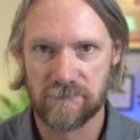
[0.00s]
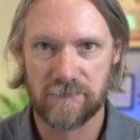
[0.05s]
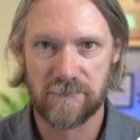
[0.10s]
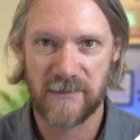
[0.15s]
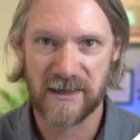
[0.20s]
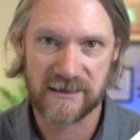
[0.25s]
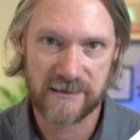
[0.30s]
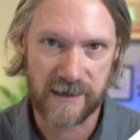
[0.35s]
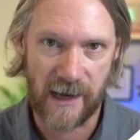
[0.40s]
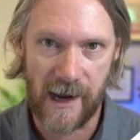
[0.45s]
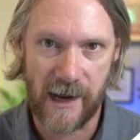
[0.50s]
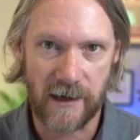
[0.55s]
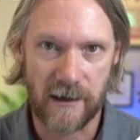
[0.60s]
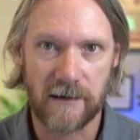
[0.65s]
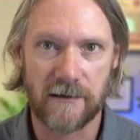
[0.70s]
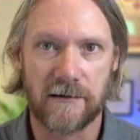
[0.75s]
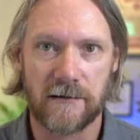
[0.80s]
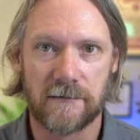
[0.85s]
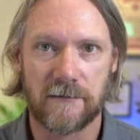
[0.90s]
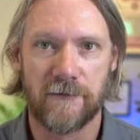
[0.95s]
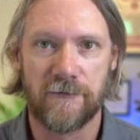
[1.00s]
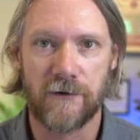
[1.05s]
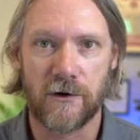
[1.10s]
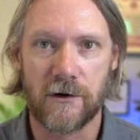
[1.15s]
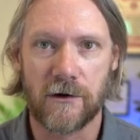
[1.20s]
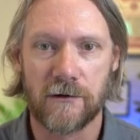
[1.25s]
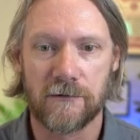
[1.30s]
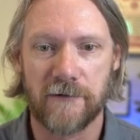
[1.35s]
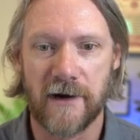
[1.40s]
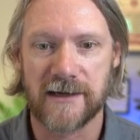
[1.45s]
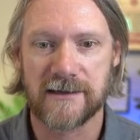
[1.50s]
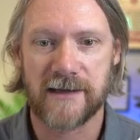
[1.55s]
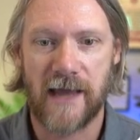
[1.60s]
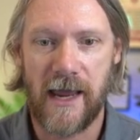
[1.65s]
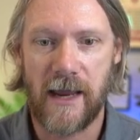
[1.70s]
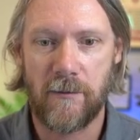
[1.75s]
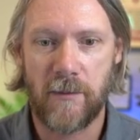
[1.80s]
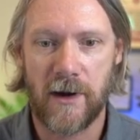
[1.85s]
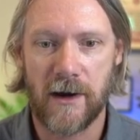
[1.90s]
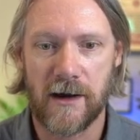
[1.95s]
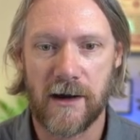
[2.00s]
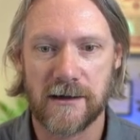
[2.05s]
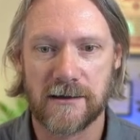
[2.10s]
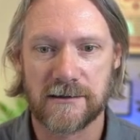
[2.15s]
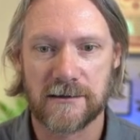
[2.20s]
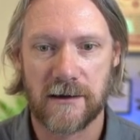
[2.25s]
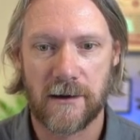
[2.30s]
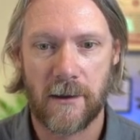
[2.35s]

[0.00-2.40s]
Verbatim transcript: the standard for REST APIs.